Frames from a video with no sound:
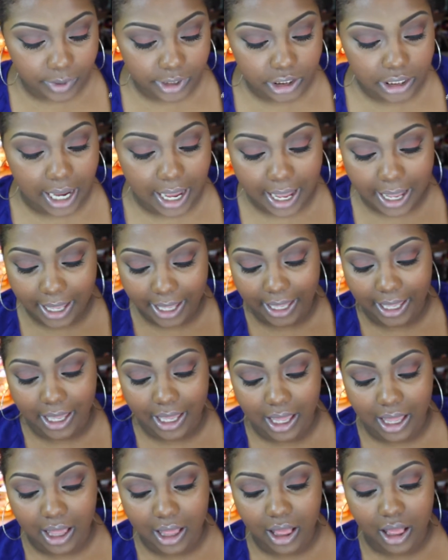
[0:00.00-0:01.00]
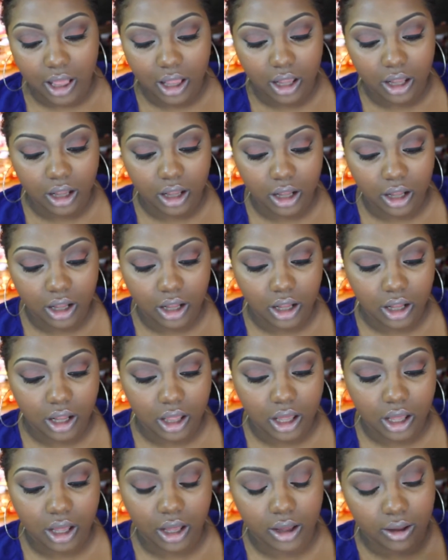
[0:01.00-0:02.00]
which I
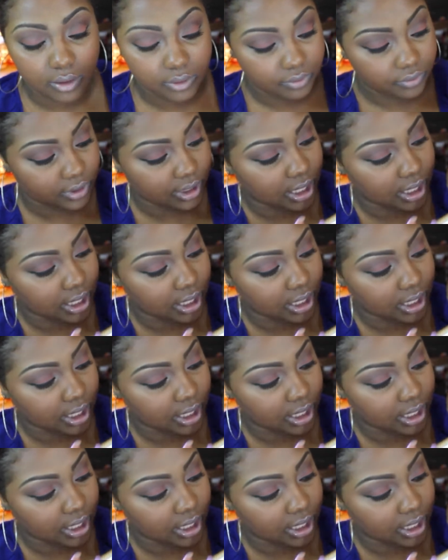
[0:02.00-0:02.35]
love.